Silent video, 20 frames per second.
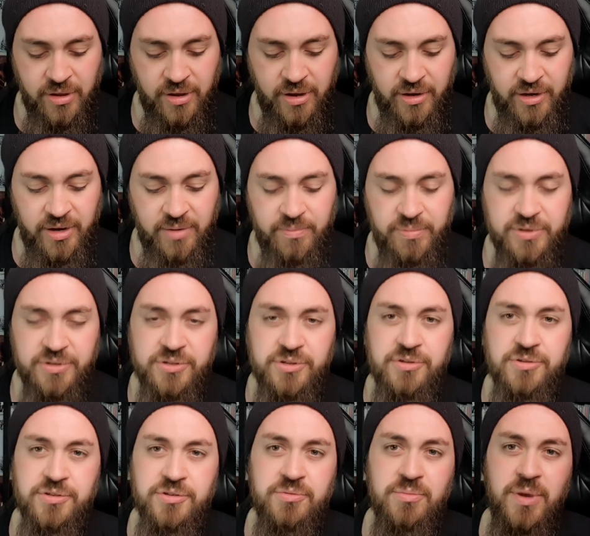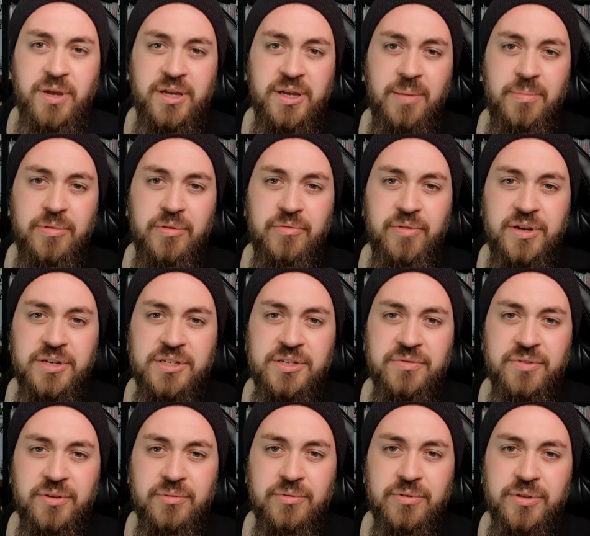and then Pazuzu make up the rest of
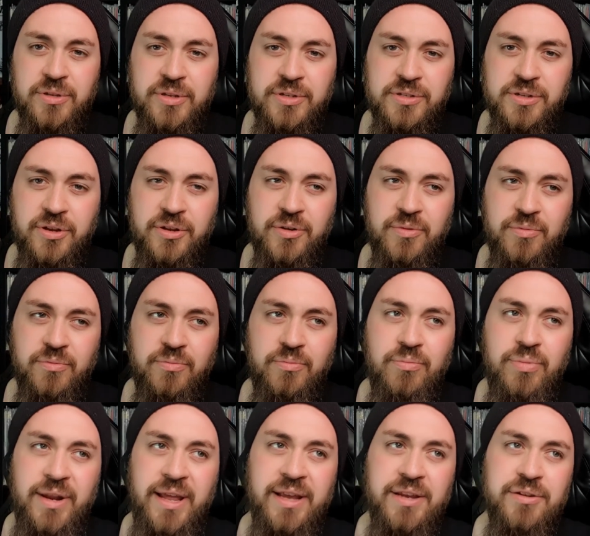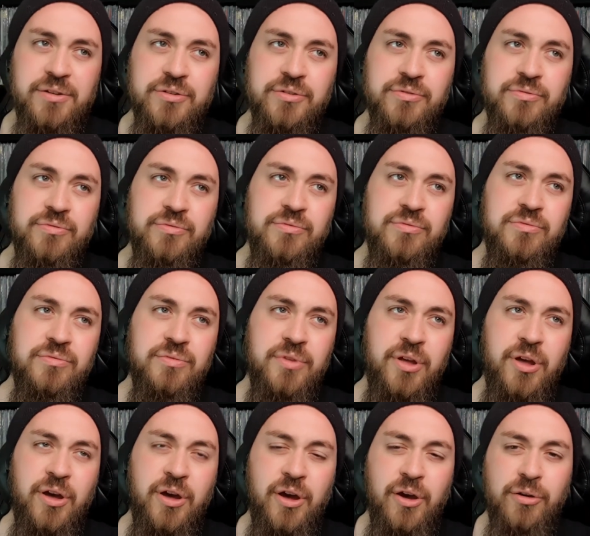it with this kind of blend of
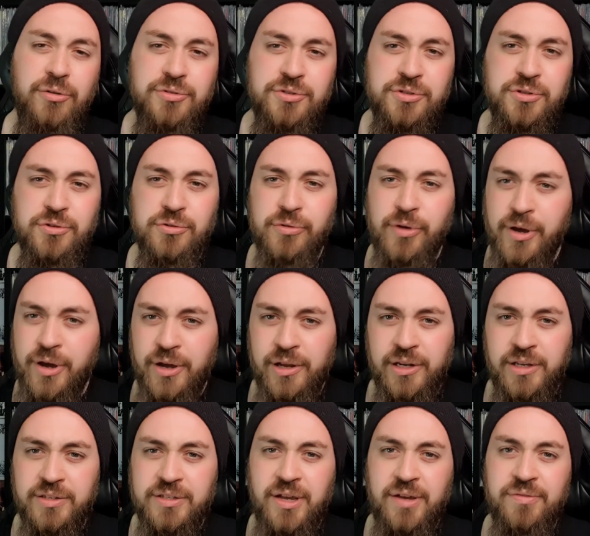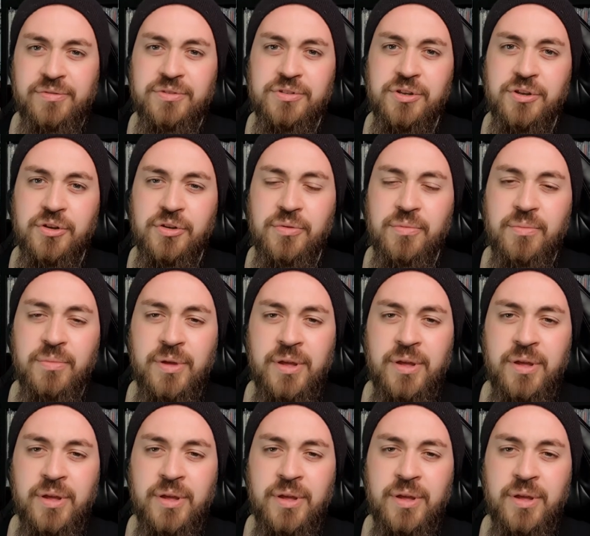old school, early Death Doom,